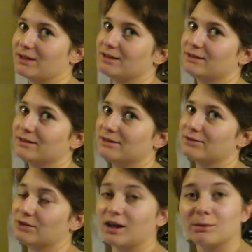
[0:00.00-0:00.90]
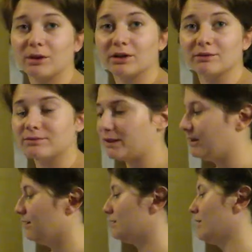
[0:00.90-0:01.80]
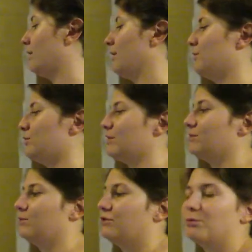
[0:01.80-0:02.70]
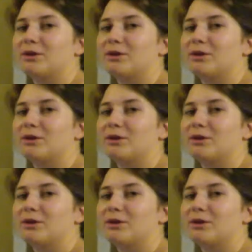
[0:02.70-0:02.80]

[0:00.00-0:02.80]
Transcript: I forgot about it. So I'm using one of